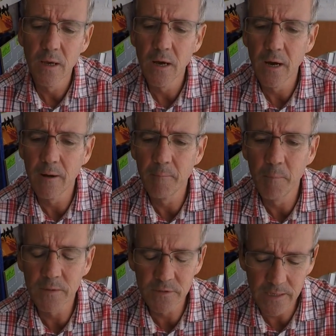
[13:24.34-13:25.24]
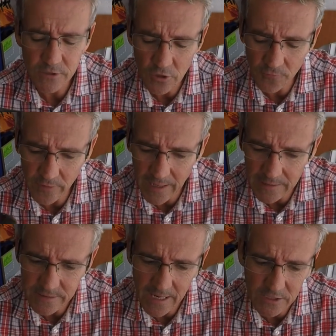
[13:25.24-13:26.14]
but it's good for
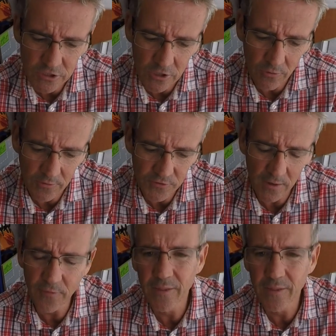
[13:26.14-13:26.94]
getting texture on stuff,